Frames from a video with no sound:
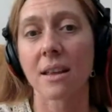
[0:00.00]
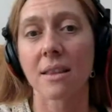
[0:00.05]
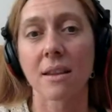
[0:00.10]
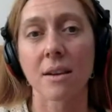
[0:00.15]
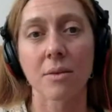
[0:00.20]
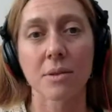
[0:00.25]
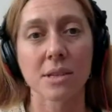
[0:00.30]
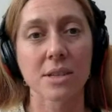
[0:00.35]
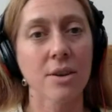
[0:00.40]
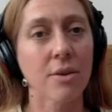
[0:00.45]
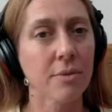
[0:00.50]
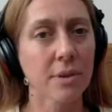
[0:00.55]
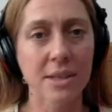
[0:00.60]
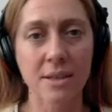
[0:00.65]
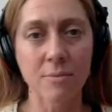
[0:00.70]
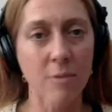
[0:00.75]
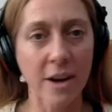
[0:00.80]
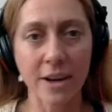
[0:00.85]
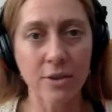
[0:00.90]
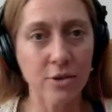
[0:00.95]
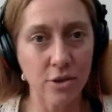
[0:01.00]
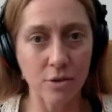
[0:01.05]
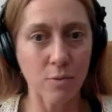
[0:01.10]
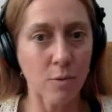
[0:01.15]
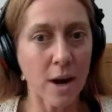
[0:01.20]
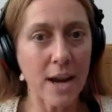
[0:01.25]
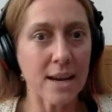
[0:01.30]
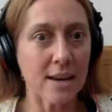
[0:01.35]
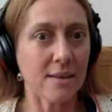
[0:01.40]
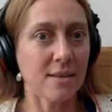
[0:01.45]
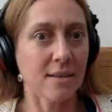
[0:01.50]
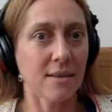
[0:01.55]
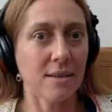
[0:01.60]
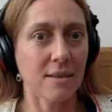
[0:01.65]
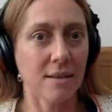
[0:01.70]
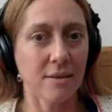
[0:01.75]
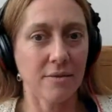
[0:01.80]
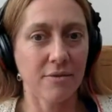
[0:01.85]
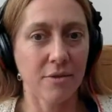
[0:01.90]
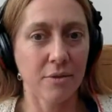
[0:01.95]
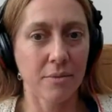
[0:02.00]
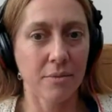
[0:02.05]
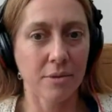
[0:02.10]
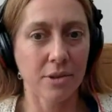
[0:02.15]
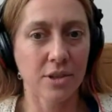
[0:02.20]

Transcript: there was no reason why you should wait for